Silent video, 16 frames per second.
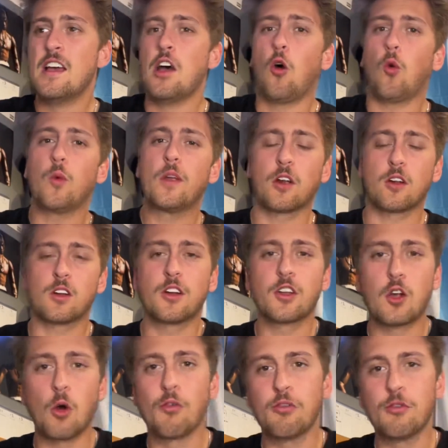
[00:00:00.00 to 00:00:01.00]
We are going to
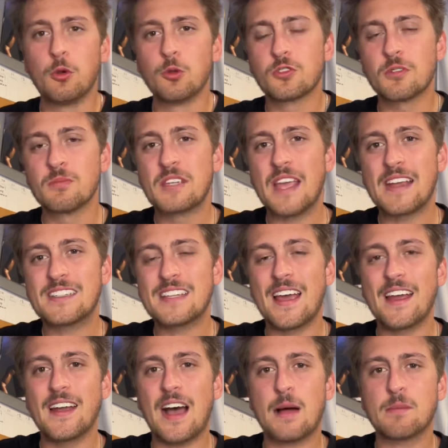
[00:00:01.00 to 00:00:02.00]
go through some day
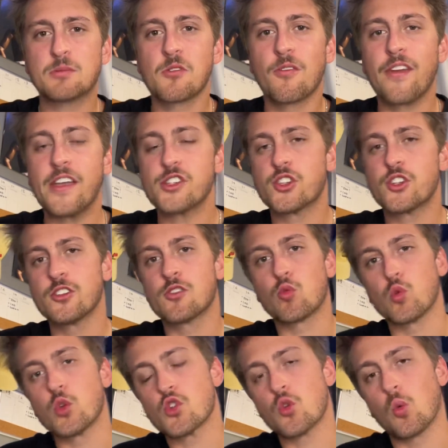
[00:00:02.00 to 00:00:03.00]
10 observations,
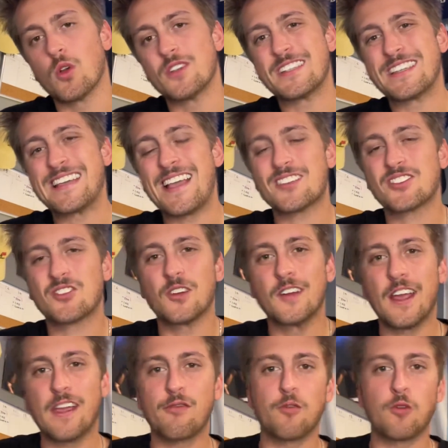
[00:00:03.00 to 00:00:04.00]
which was
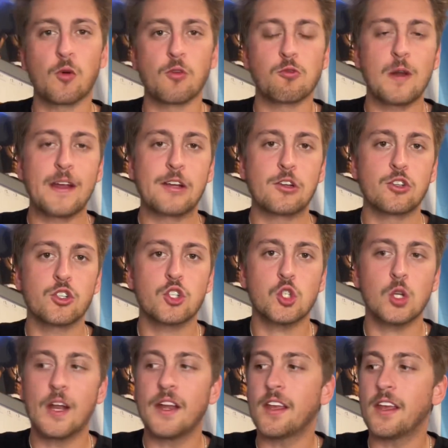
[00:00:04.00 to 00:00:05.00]
yesterday for Raiders
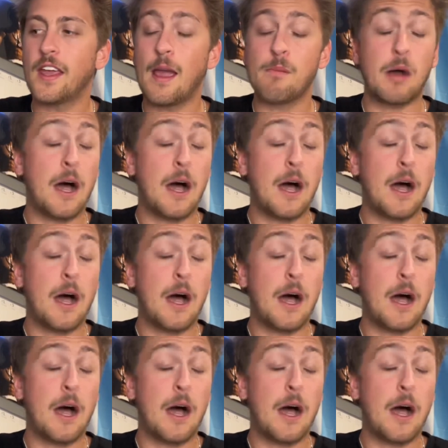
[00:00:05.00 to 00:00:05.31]
training camp.